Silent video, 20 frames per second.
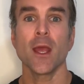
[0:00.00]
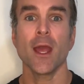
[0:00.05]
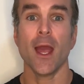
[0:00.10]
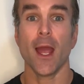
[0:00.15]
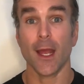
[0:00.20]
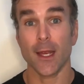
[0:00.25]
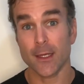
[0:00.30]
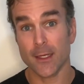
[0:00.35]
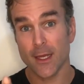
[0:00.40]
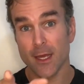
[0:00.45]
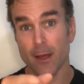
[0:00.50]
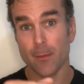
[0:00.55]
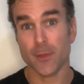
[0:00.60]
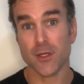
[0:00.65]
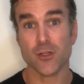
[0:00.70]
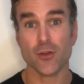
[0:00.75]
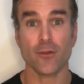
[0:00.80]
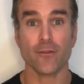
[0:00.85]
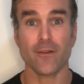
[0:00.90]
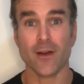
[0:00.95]
And be
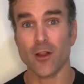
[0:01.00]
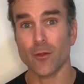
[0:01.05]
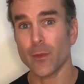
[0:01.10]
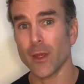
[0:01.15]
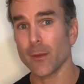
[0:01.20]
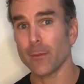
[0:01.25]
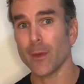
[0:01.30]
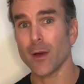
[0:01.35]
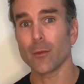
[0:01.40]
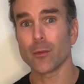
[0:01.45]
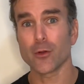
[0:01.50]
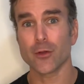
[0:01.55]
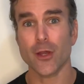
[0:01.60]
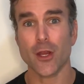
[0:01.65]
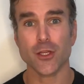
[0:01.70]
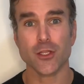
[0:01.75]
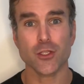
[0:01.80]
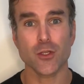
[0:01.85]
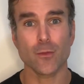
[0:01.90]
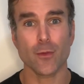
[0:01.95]
sure to follow me on Melbourne
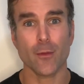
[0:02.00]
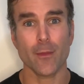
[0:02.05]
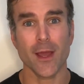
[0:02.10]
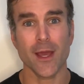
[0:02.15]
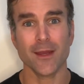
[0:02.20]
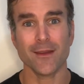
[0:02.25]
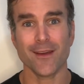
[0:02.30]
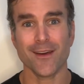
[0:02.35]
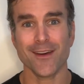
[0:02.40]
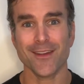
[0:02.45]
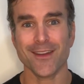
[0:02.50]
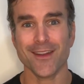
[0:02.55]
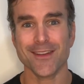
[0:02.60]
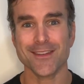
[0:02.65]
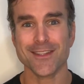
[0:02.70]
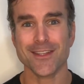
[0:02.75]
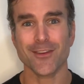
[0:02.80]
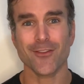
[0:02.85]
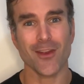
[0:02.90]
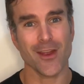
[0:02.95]
Superman on
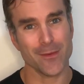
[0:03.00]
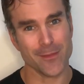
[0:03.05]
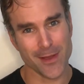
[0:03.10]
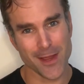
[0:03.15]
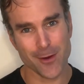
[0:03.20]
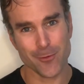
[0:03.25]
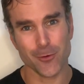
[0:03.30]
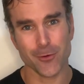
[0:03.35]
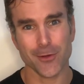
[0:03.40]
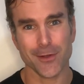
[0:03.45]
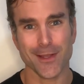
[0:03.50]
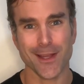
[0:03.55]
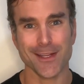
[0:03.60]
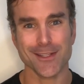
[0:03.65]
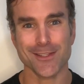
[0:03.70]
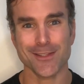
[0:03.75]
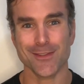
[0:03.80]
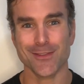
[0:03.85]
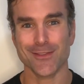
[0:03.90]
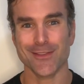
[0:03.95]
Instagram. I will
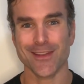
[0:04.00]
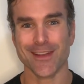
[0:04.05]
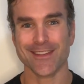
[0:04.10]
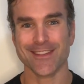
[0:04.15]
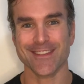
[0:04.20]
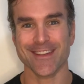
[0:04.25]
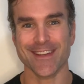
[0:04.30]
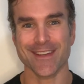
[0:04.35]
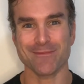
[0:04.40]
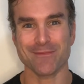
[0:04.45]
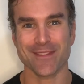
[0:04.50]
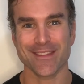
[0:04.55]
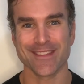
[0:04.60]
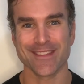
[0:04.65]
catch you next time.